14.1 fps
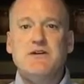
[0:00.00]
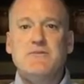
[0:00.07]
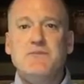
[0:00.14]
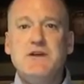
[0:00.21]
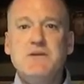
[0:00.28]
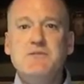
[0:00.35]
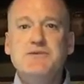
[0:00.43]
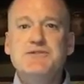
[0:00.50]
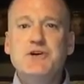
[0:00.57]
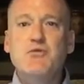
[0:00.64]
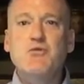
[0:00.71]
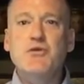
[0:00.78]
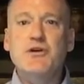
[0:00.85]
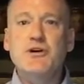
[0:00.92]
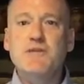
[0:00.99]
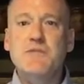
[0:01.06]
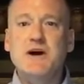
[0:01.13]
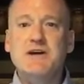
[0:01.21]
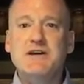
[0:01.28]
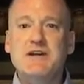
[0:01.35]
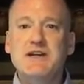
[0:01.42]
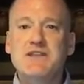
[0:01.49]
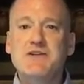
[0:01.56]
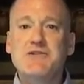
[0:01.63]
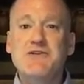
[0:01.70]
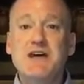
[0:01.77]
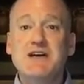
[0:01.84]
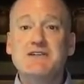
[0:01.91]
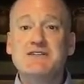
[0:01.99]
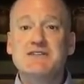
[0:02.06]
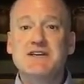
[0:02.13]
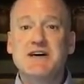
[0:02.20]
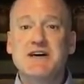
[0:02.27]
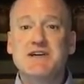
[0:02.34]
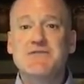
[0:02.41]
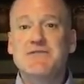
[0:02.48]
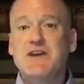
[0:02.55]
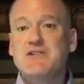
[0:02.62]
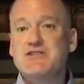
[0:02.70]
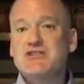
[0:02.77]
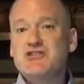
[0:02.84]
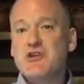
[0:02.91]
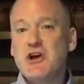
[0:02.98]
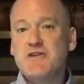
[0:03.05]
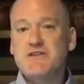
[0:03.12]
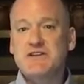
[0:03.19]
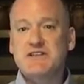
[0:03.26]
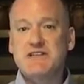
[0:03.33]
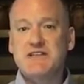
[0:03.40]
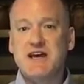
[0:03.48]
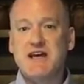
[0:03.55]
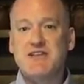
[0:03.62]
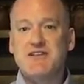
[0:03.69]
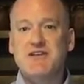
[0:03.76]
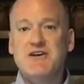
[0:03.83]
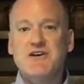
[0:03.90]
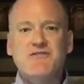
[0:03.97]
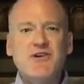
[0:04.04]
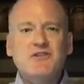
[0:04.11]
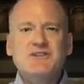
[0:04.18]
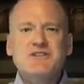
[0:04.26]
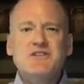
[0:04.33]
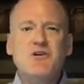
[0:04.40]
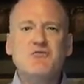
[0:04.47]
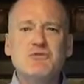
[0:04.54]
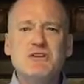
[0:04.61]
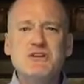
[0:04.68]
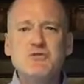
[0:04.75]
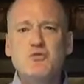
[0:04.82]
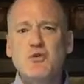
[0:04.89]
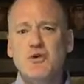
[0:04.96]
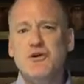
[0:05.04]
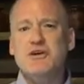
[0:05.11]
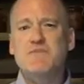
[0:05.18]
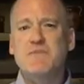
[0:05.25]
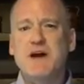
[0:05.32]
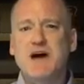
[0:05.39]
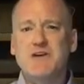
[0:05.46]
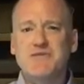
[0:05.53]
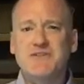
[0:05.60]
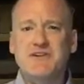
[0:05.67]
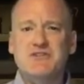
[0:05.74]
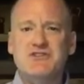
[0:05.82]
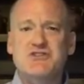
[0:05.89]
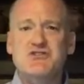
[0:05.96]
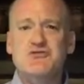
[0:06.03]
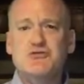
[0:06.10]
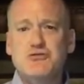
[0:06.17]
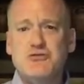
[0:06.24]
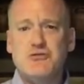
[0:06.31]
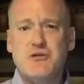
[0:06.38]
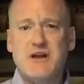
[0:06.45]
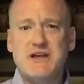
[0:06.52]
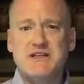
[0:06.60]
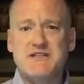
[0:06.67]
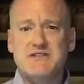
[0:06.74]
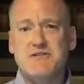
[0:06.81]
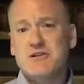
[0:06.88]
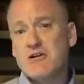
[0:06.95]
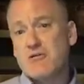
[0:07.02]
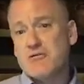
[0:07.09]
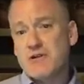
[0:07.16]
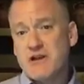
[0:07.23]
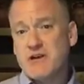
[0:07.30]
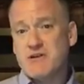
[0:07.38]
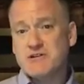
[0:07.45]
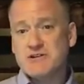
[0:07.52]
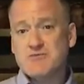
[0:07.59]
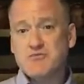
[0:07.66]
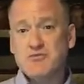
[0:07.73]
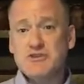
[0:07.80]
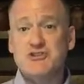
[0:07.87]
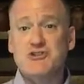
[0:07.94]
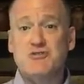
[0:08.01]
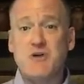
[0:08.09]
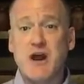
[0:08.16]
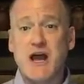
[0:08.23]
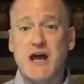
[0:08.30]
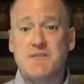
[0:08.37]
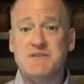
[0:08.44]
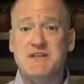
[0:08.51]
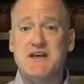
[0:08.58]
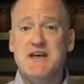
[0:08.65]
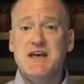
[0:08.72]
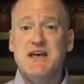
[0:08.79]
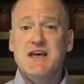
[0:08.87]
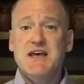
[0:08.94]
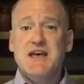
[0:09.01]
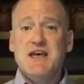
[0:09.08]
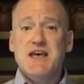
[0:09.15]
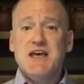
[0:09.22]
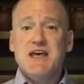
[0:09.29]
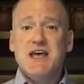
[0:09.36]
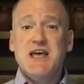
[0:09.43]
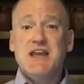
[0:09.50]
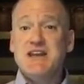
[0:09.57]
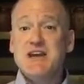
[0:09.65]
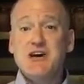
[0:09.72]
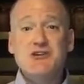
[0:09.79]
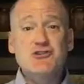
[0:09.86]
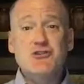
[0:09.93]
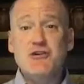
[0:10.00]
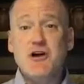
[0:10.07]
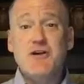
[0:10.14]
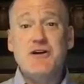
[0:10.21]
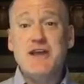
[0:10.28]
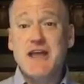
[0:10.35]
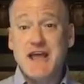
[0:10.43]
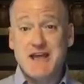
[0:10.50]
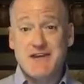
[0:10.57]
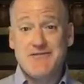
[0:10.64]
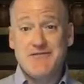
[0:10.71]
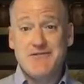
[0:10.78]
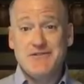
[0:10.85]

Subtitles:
People don't worry about getting their nails done if they are starving to death. Folks don't really worry about their school grades or careers when trapped in an underground cave.